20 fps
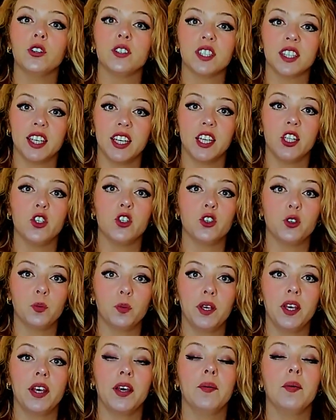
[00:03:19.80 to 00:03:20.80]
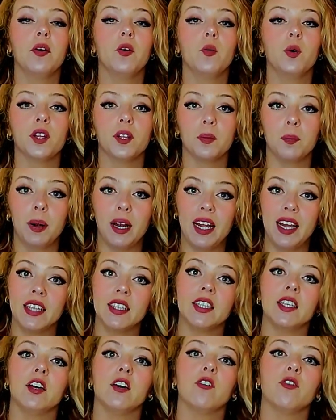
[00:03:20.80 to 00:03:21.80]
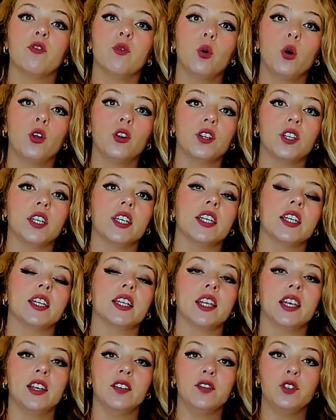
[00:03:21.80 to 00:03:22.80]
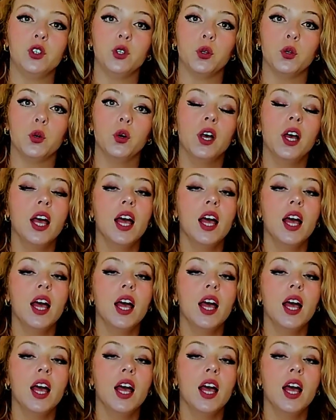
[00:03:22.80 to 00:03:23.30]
your skin to be with plenty of water. It gives you